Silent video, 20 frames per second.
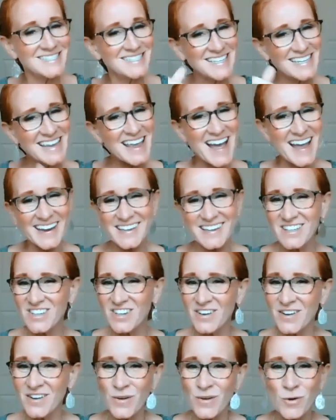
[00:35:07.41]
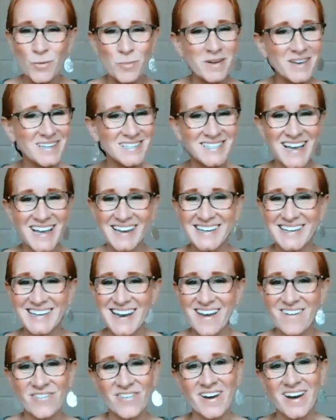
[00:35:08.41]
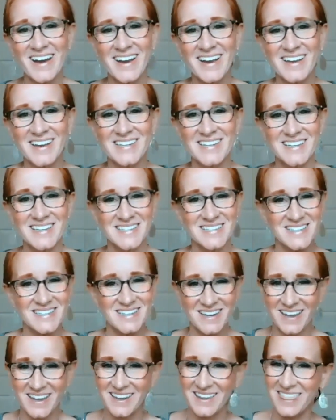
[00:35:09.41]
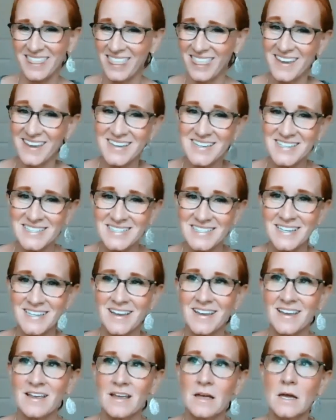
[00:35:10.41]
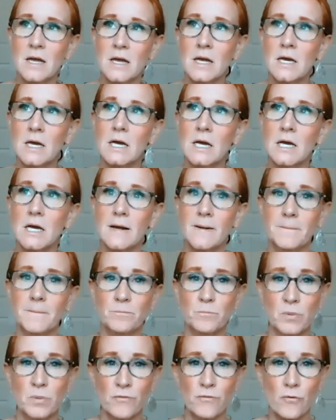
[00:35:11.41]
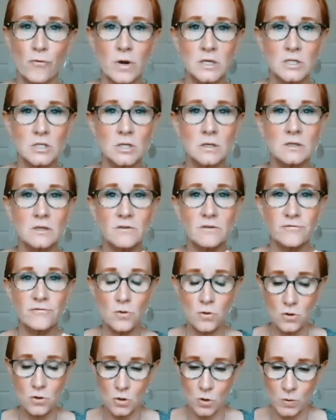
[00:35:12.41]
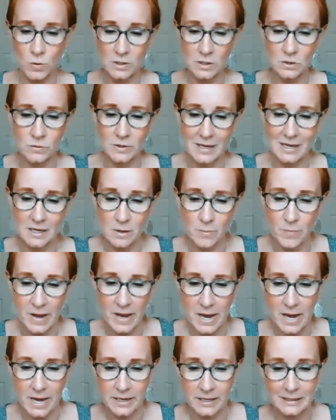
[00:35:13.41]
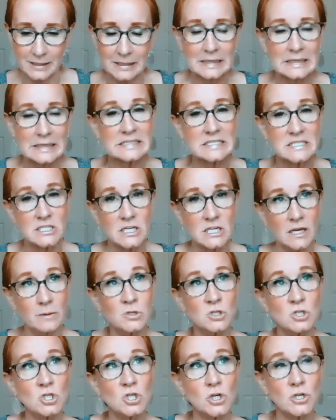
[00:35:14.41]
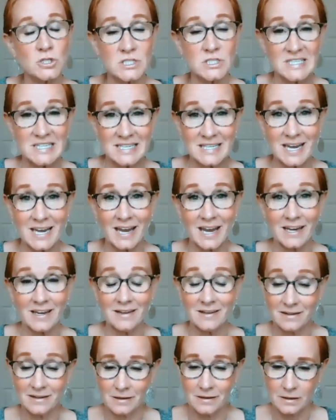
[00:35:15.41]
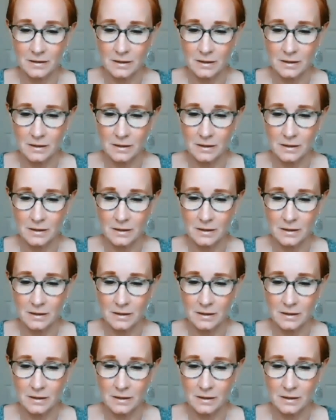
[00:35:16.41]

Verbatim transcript: See, I knew because I never had it like this um, before I took the fluoroquinolone antibiotic. It damaged our DNA